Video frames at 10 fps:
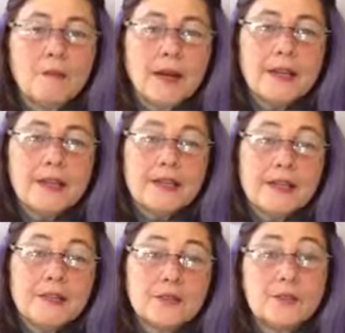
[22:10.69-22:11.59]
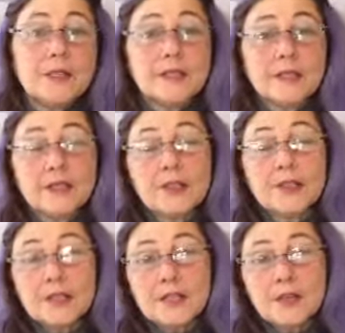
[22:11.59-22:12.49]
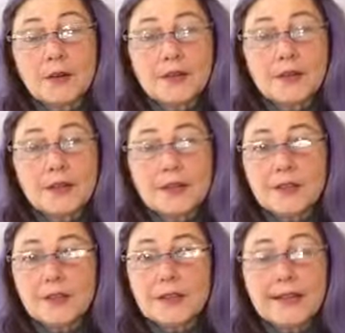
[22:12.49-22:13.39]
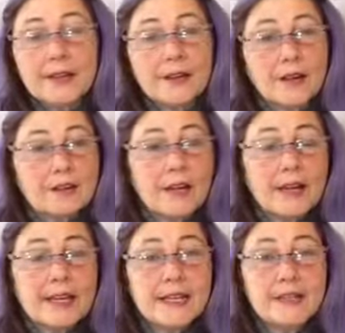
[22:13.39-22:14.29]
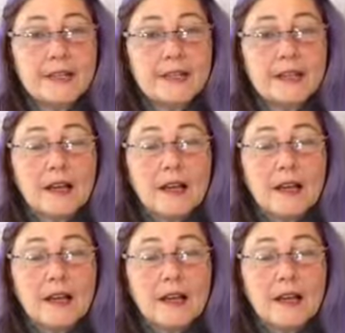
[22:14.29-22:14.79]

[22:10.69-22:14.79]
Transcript: But it is a really good thing to review. I think you can get it online even.